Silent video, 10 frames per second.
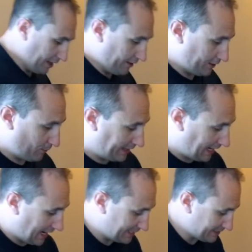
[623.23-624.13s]
Then we
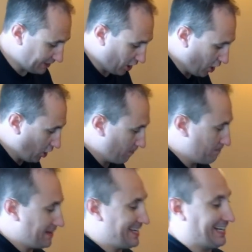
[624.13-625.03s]
got our
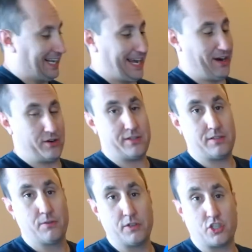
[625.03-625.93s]
mid
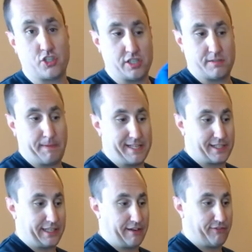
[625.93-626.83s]
layers, which is just
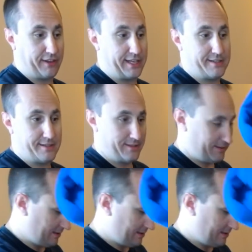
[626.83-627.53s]
basically a fleece.